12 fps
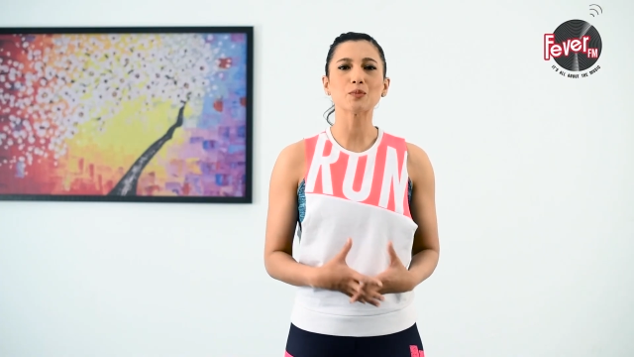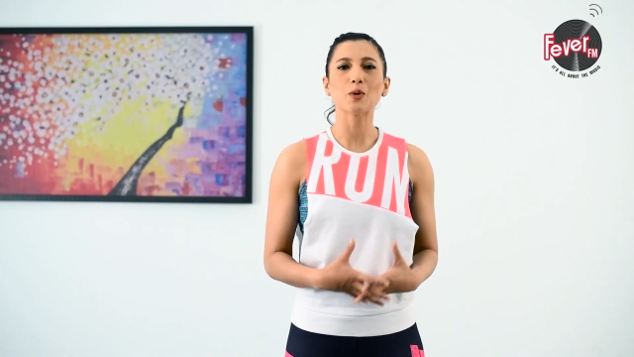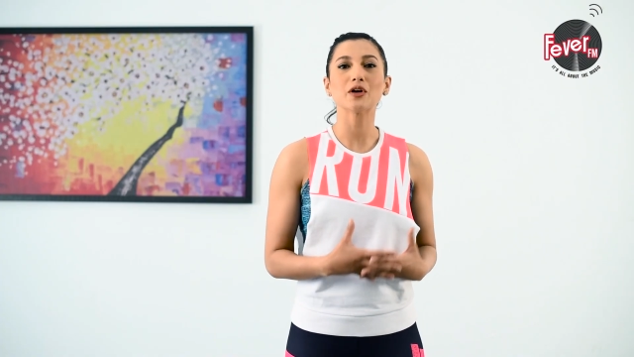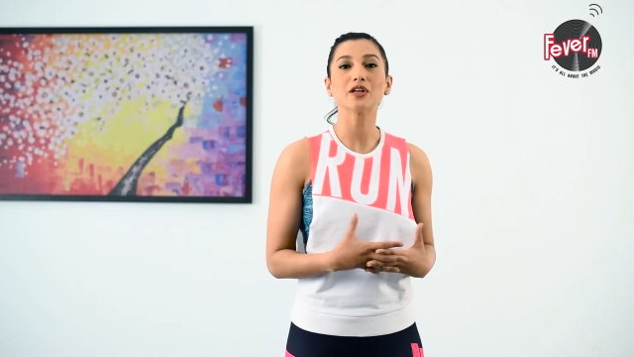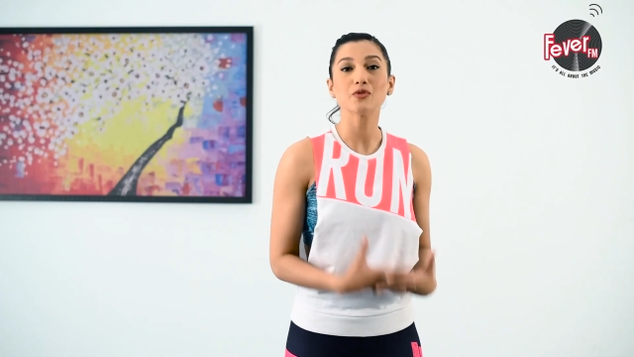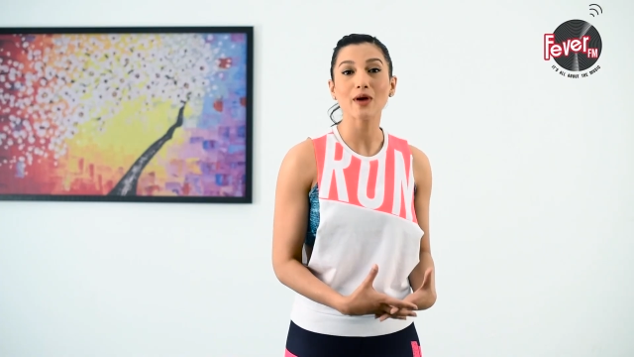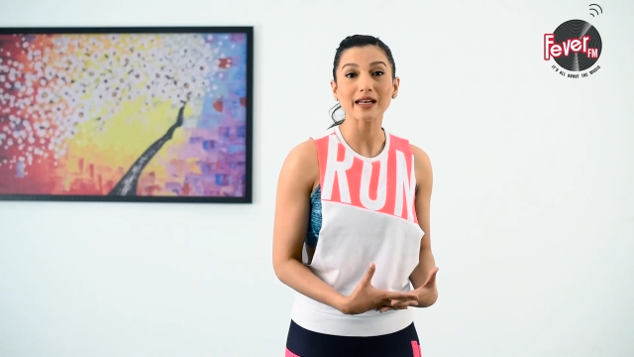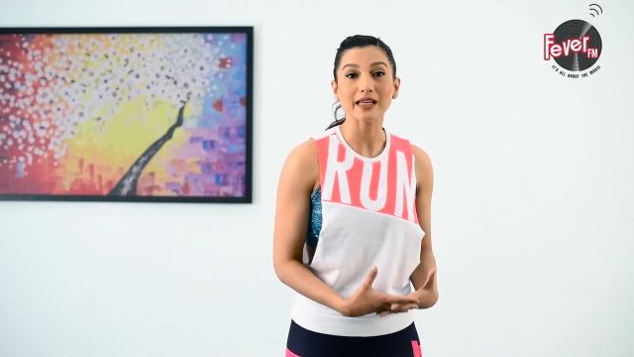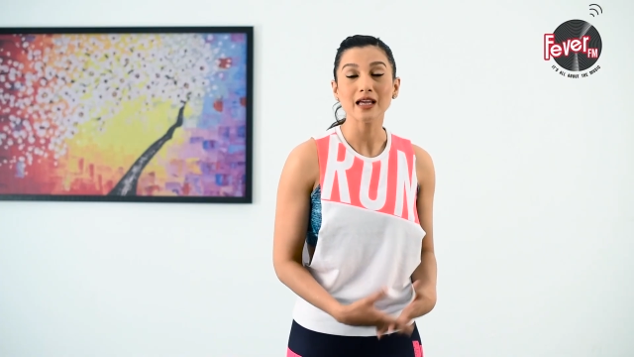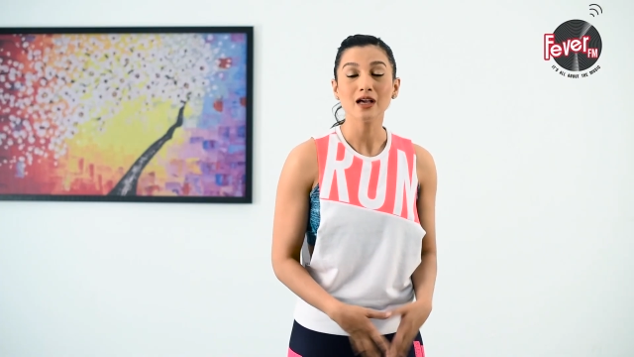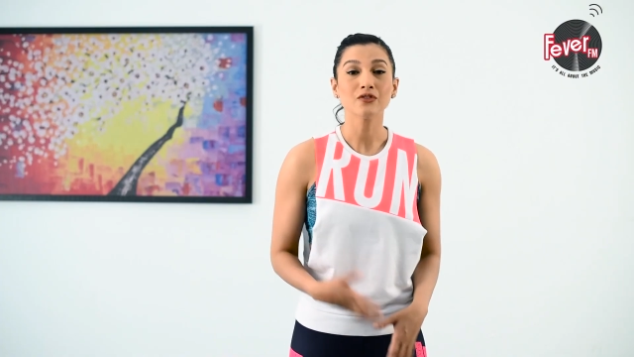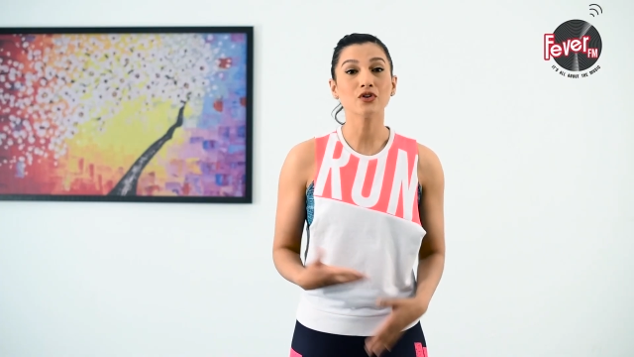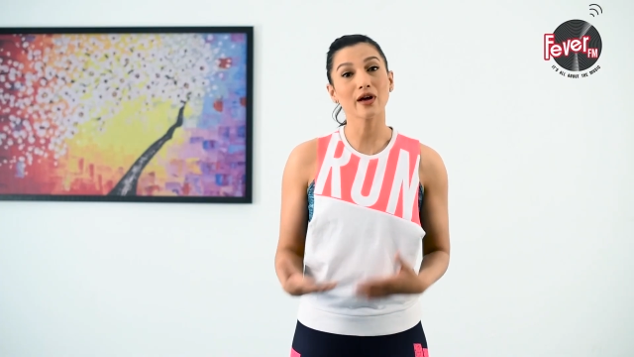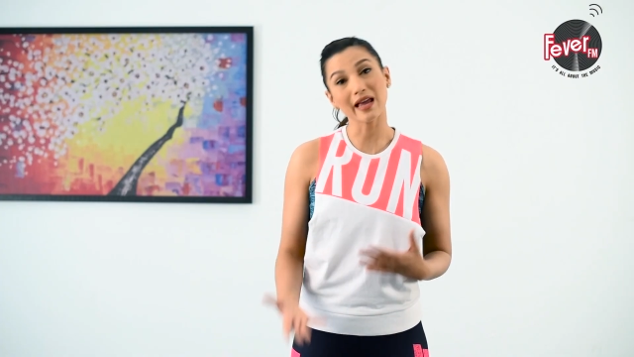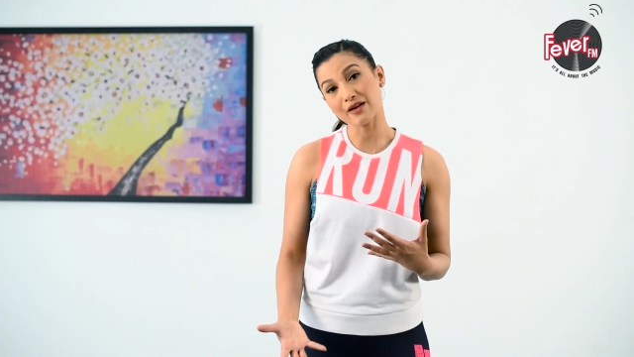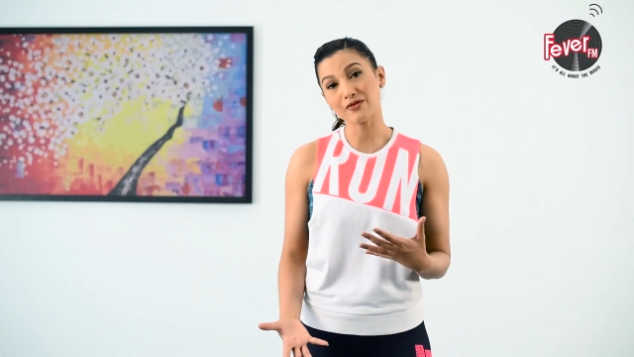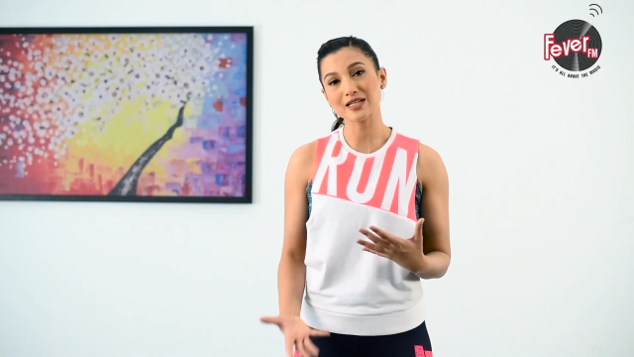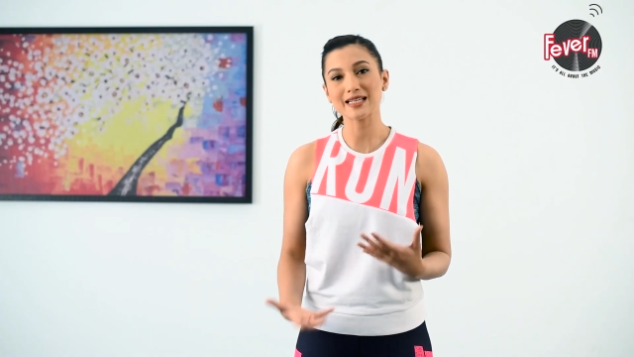your body ready for
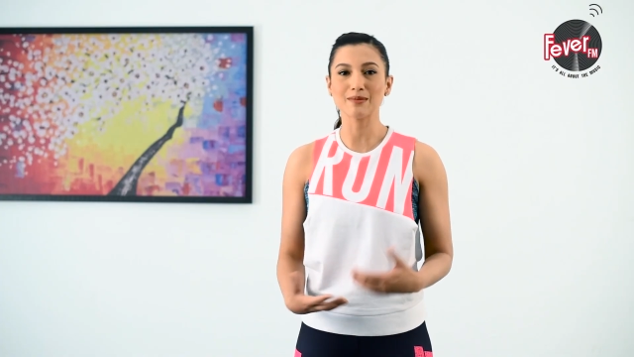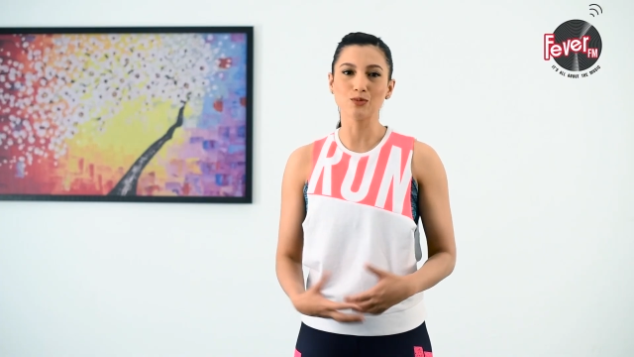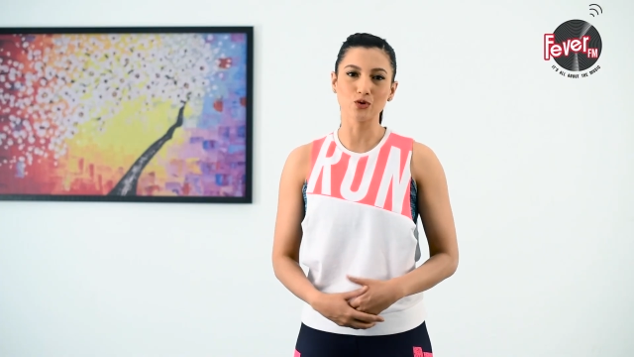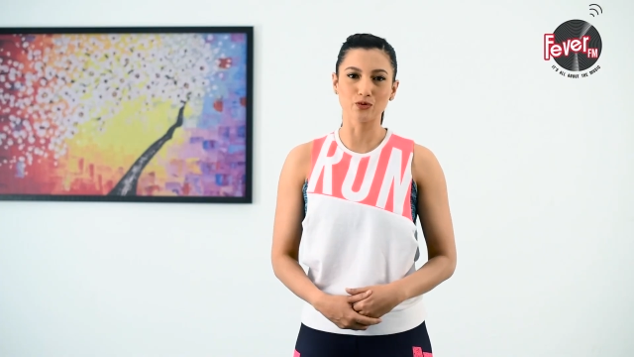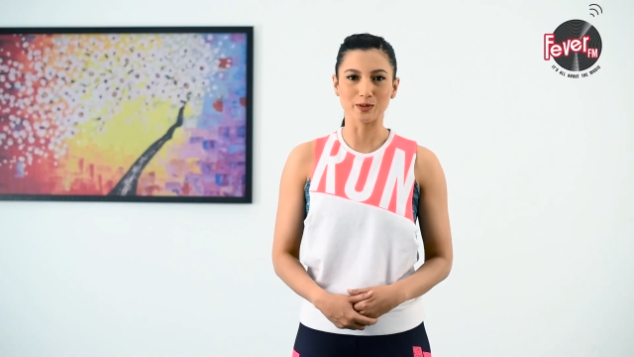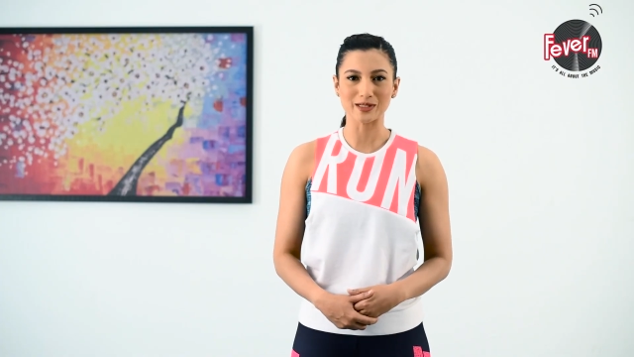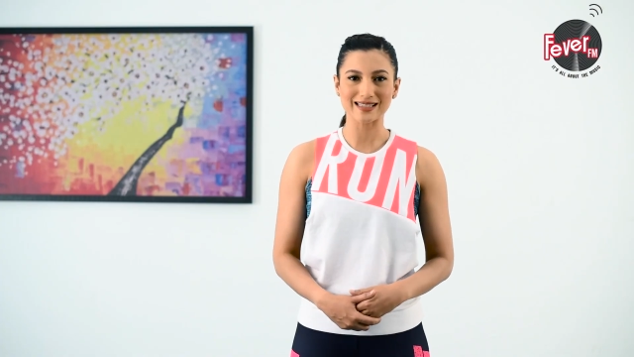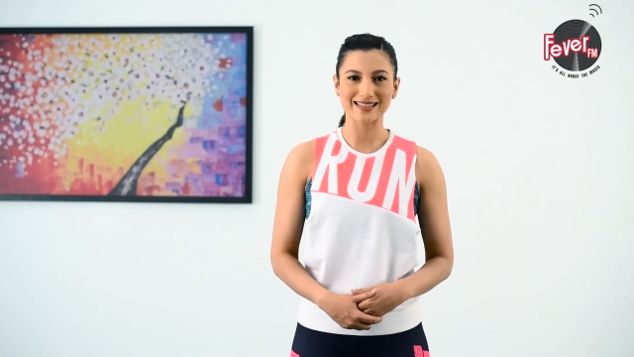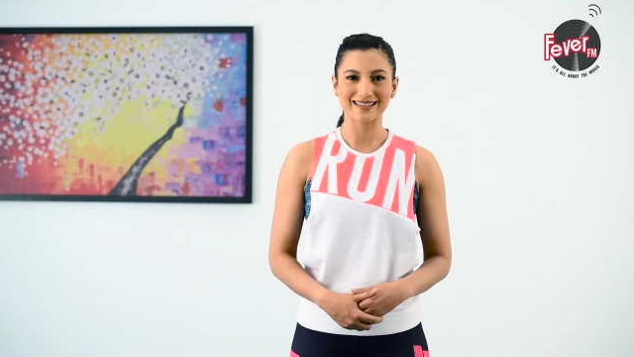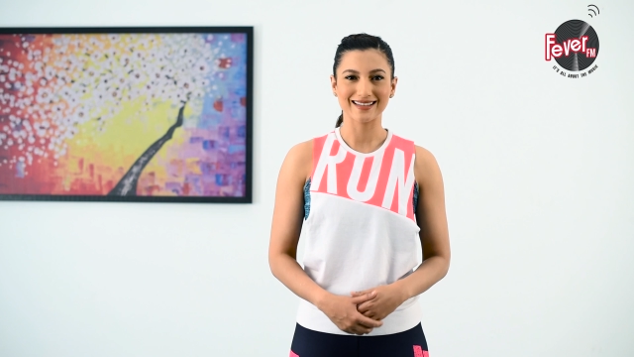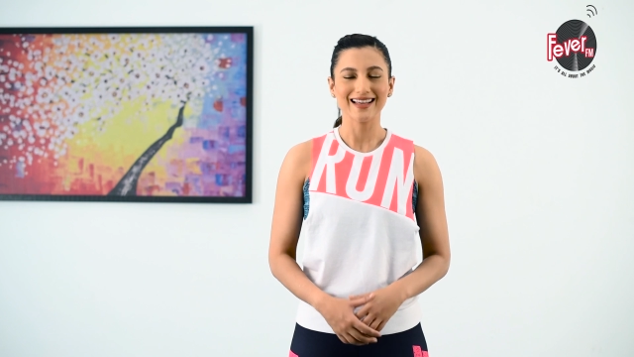everyday movements.